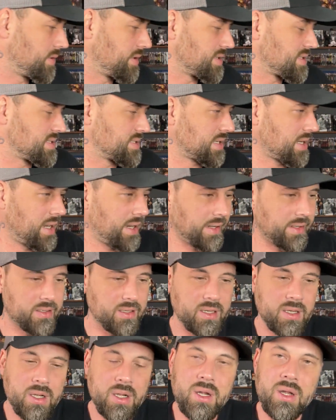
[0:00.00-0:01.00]
this is
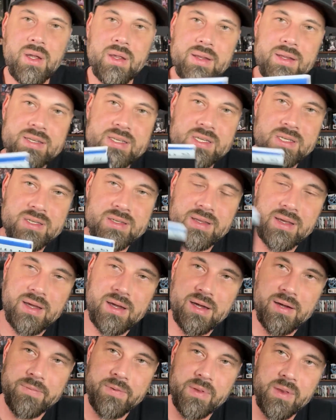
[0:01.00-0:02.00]
kinda. This is
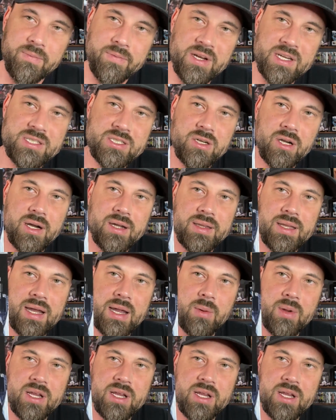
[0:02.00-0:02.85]
from the Vestron line.